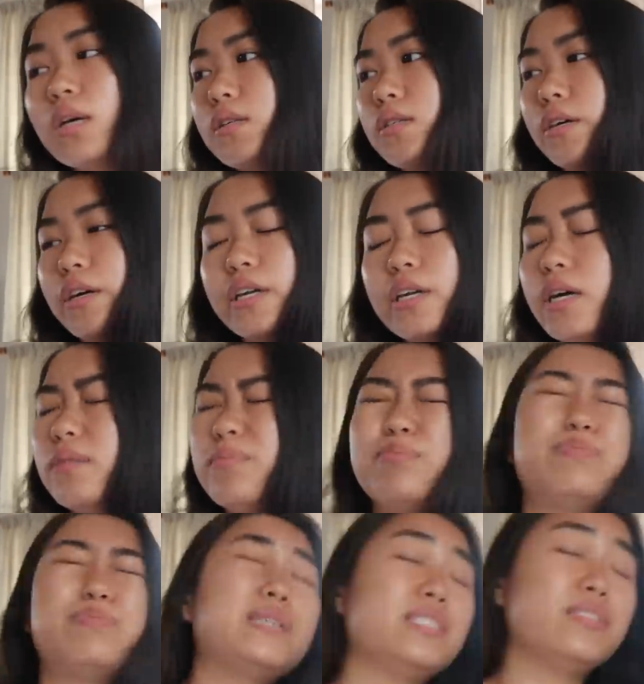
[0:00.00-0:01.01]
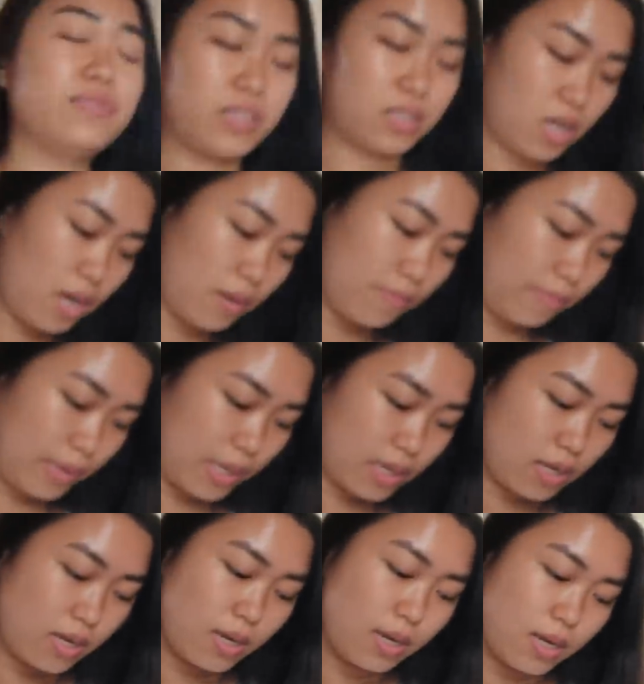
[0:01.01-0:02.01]
Sorry, not Pacific time,
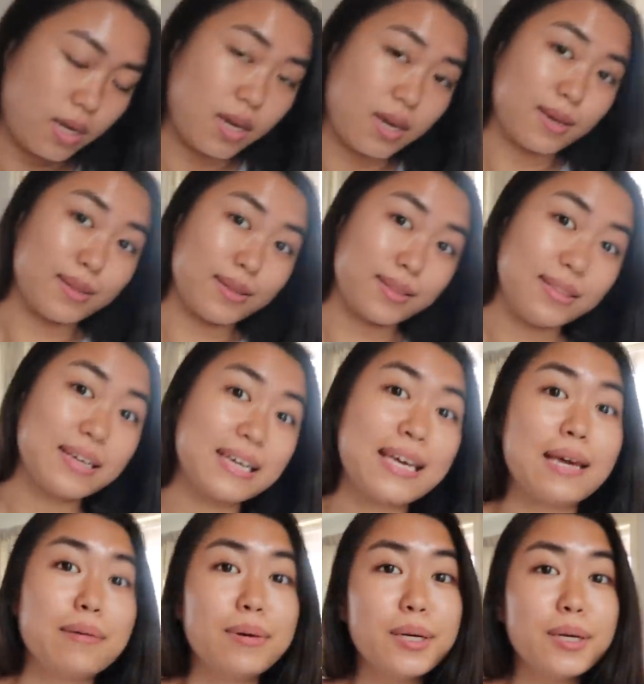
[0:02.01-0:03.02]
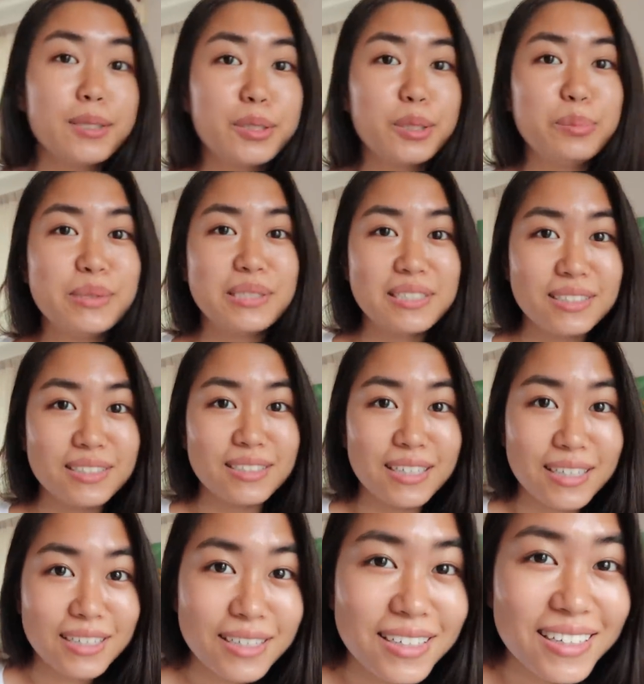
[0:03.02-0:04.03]
but they came out a little bit
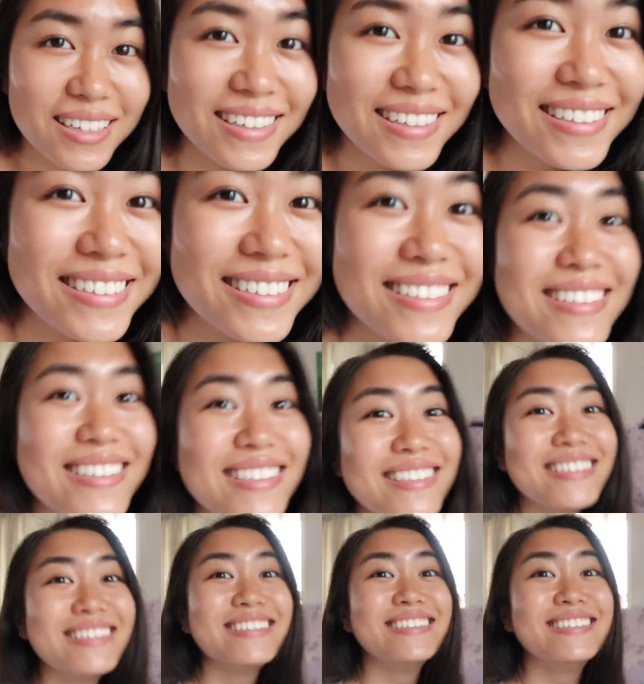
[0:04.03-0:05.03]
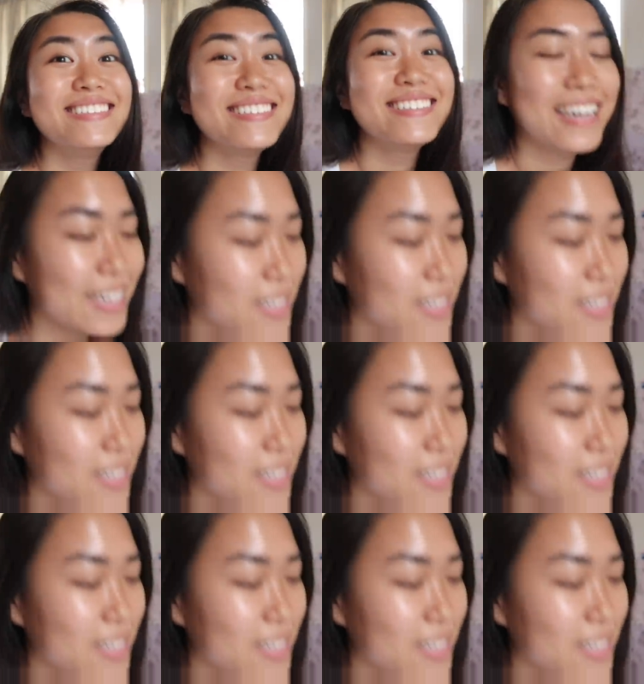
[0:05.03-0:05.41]
delayed, and I